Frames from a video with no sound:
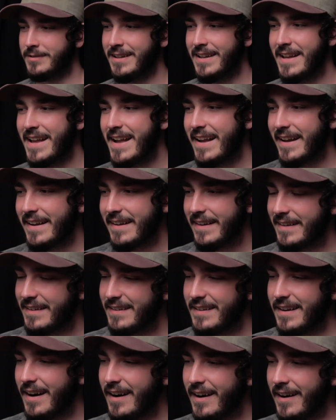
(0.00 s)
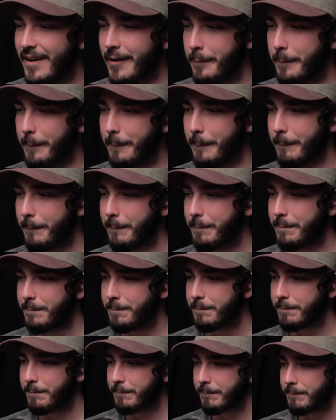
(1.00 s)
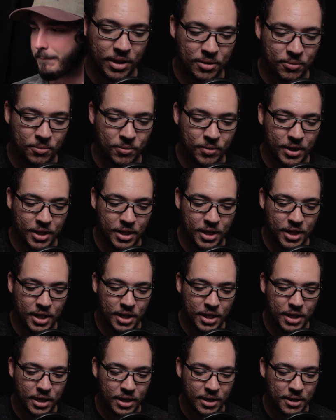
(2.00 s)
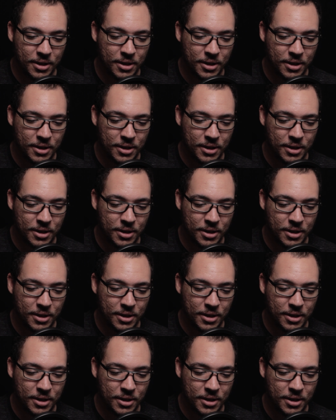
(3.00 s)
I mean, that's just amazing. And this shot, by the way,